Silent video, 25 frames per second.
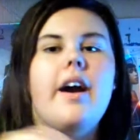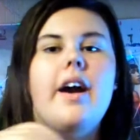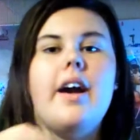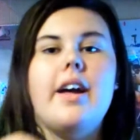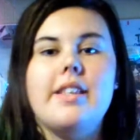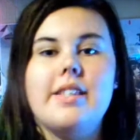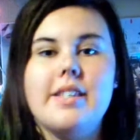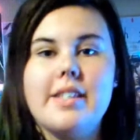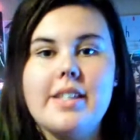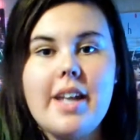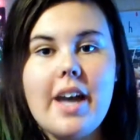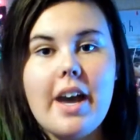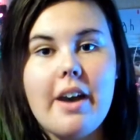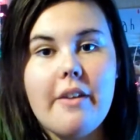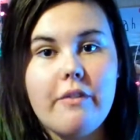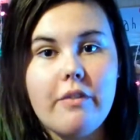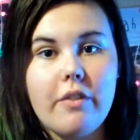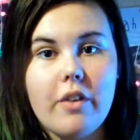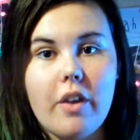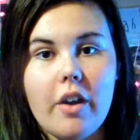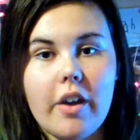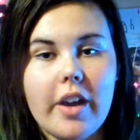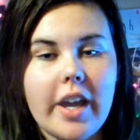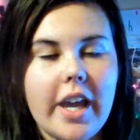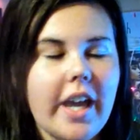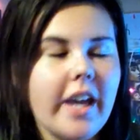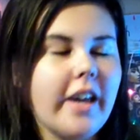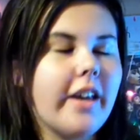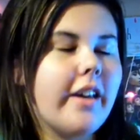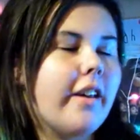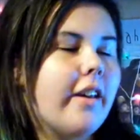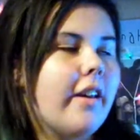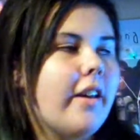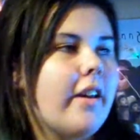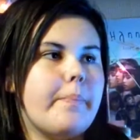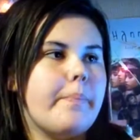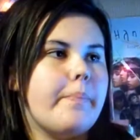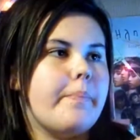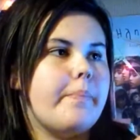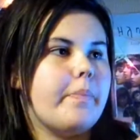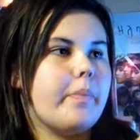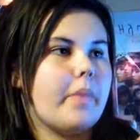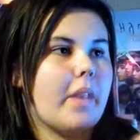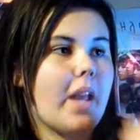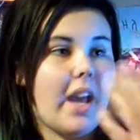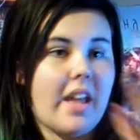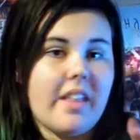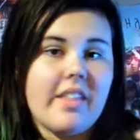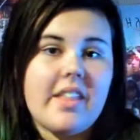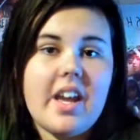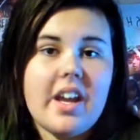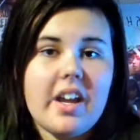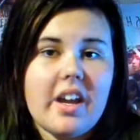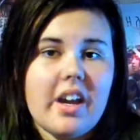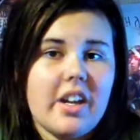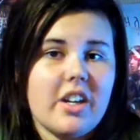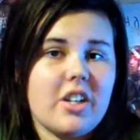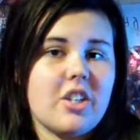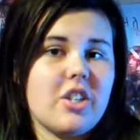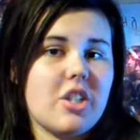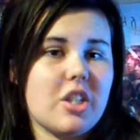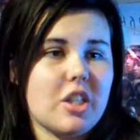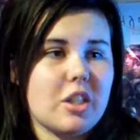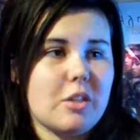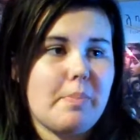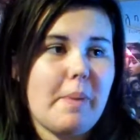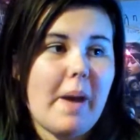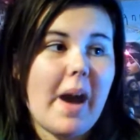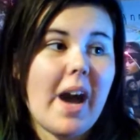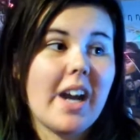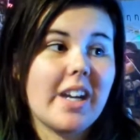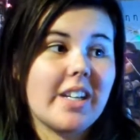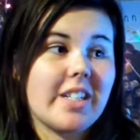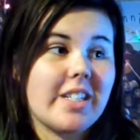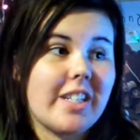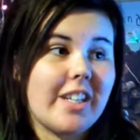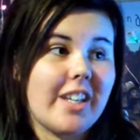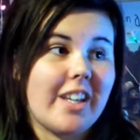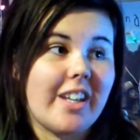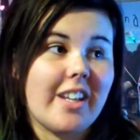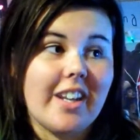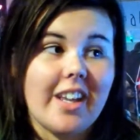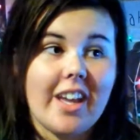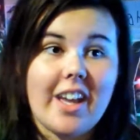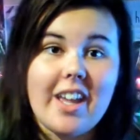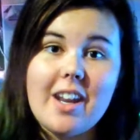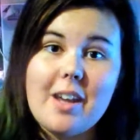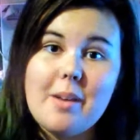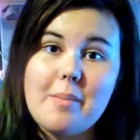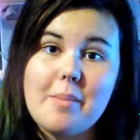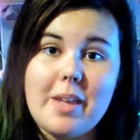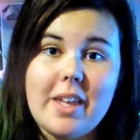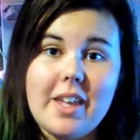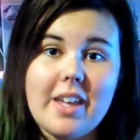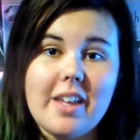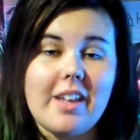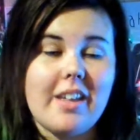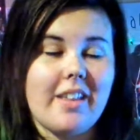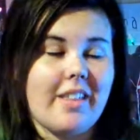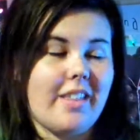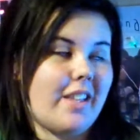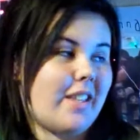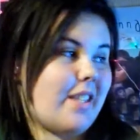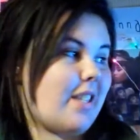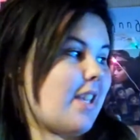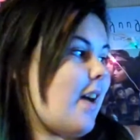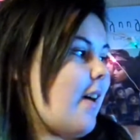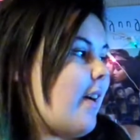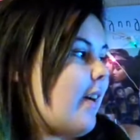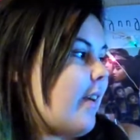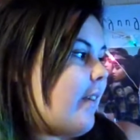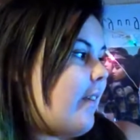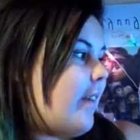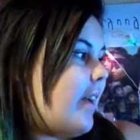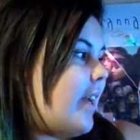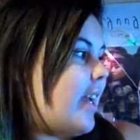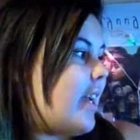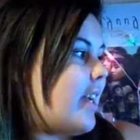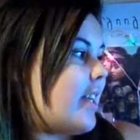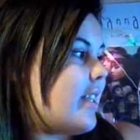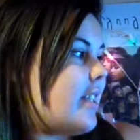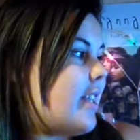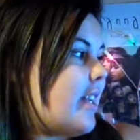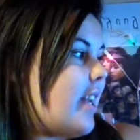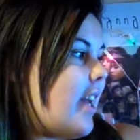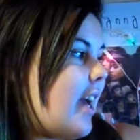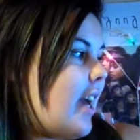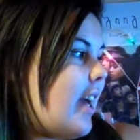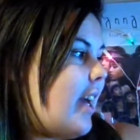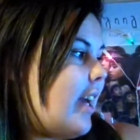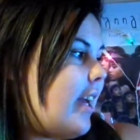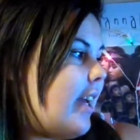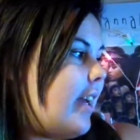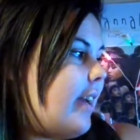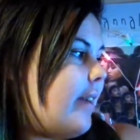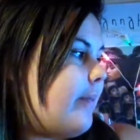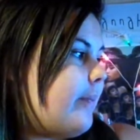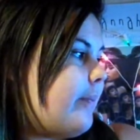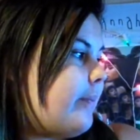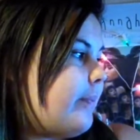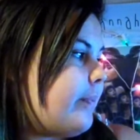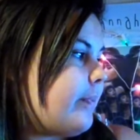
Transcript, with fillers: and start vlogging. Mm, and that kind of just sparked it and I'm here. That's how I got here today.